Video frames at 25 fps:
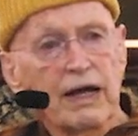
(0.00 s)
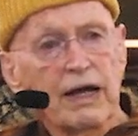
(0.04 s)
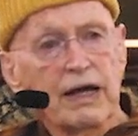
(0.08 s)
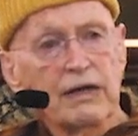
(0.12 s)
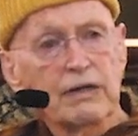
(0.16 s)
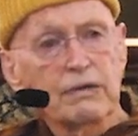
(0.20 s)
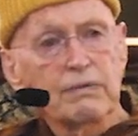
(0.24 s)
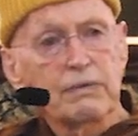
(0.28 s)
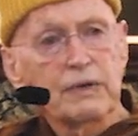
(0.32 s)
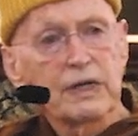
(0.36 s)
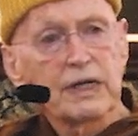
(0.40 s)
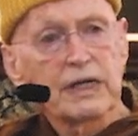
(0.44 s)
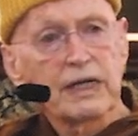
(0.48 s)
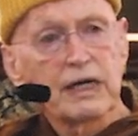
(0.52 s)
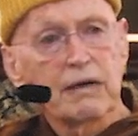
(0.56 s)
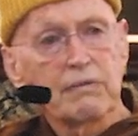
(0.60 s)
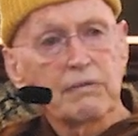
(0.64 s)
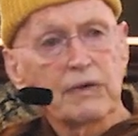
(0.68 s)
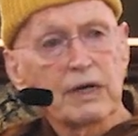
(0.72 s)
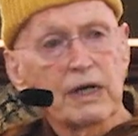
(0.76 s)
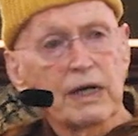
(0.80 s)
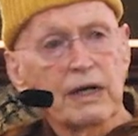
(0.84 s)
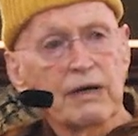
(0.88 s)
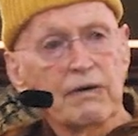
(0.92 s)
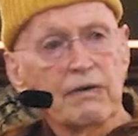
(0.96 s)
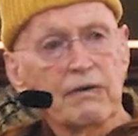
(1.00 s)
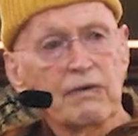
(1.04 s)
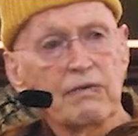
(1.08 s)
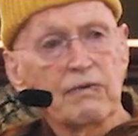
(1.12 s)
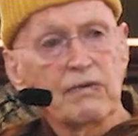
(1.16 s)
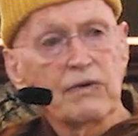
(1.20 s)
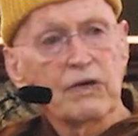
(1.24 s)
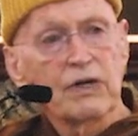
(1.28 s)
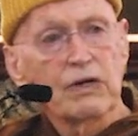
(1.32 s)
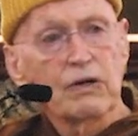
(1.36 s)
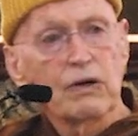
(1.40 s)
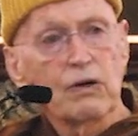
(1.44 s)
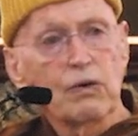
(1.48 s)
has become
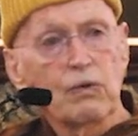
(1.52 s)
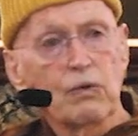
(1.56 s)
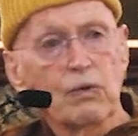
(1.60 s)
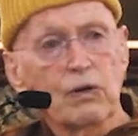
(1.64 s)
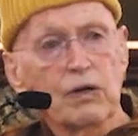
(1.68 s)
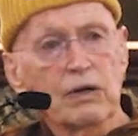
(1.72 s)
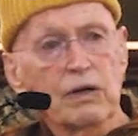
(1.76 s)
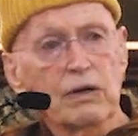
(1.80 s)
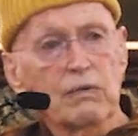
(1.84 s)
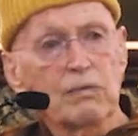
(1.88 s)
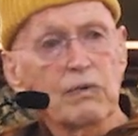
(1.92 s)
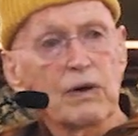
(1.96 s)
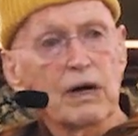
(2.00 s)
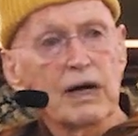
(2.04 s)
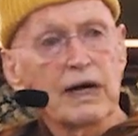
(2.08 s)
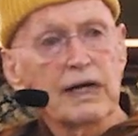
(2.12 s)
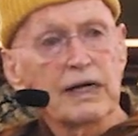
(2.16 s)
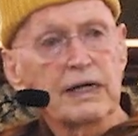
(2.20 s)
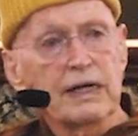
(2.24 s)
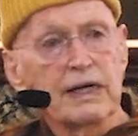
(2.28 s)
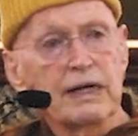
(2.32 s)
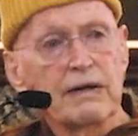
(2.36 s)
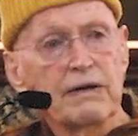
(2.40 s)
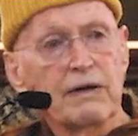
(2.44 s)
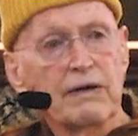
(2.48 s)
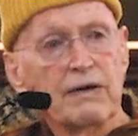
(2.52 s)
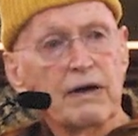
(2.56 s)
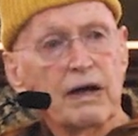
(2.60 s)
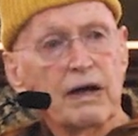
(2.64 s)
a worldwide.